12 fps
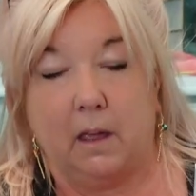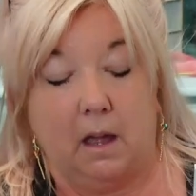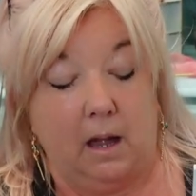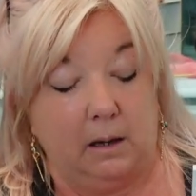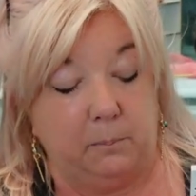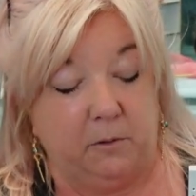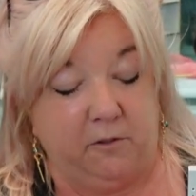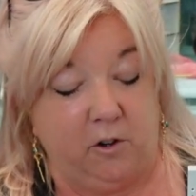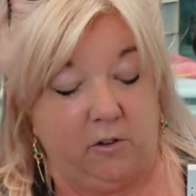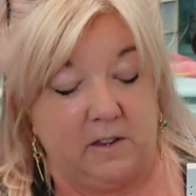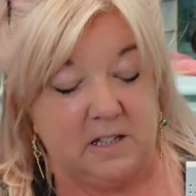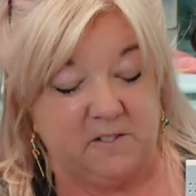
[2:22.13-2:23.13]
I
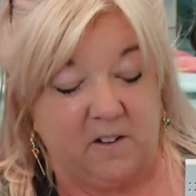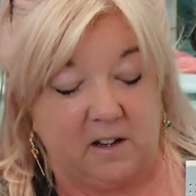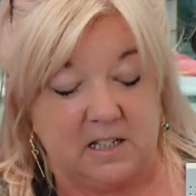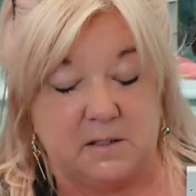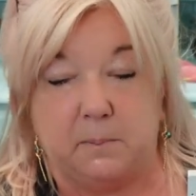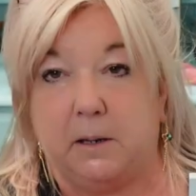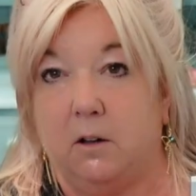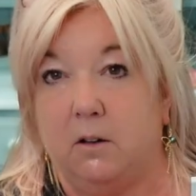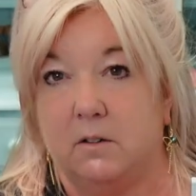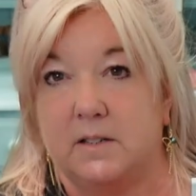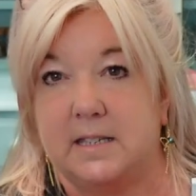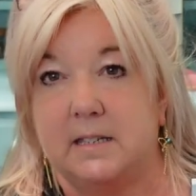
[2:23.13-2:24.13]
prefer this vise
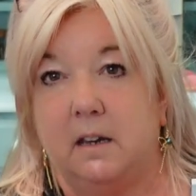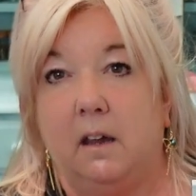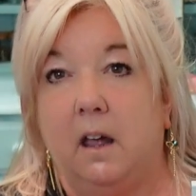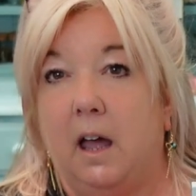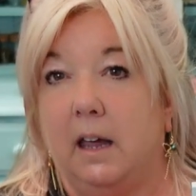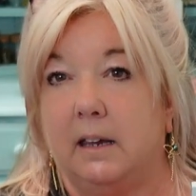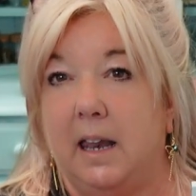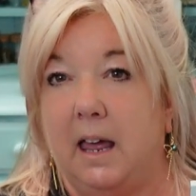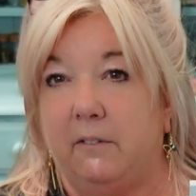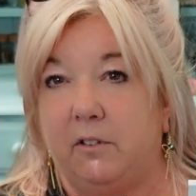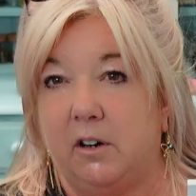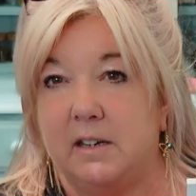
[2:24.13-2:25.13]
because I can
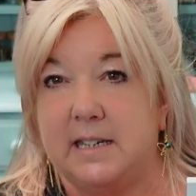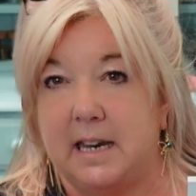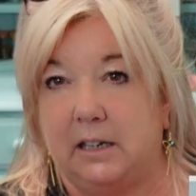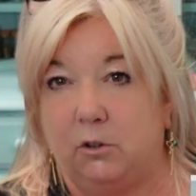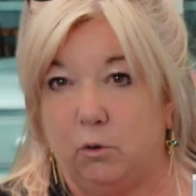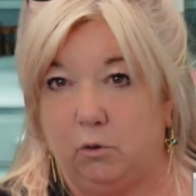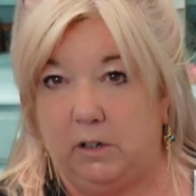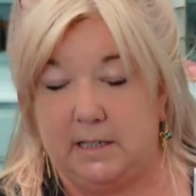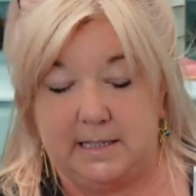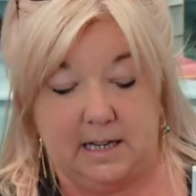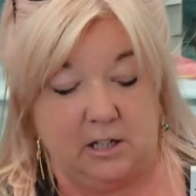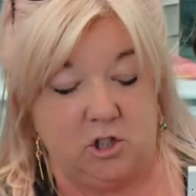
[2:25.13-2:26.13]
have it at any
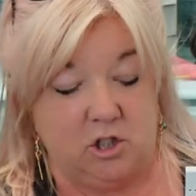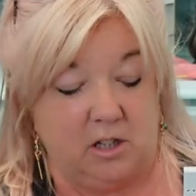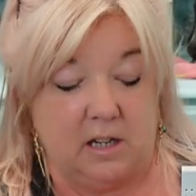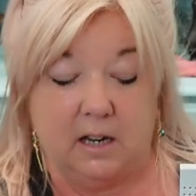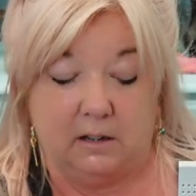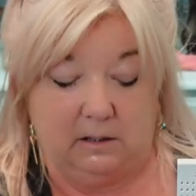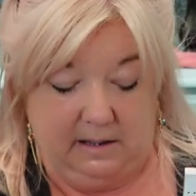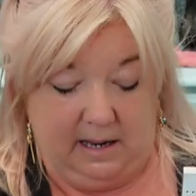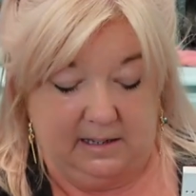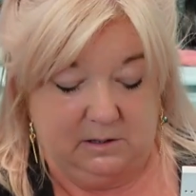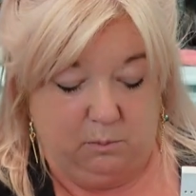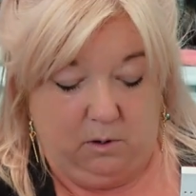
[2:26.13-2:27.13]
orientation, and
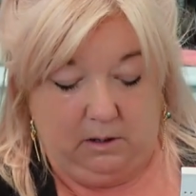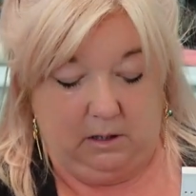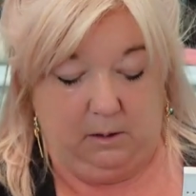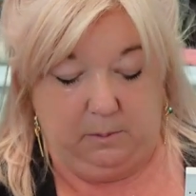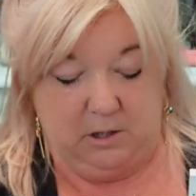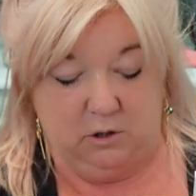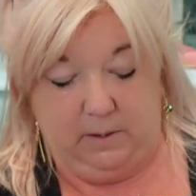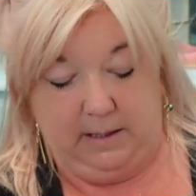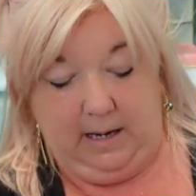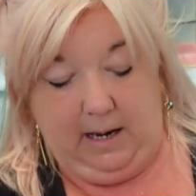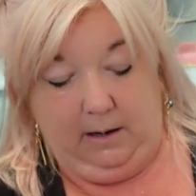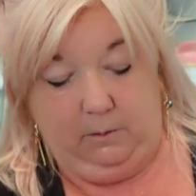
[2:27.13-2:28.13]
that is what I'm going to be doing
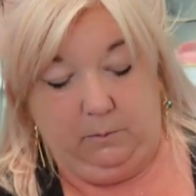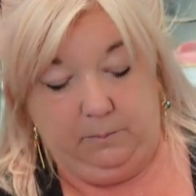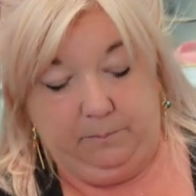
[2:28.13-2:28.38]
now.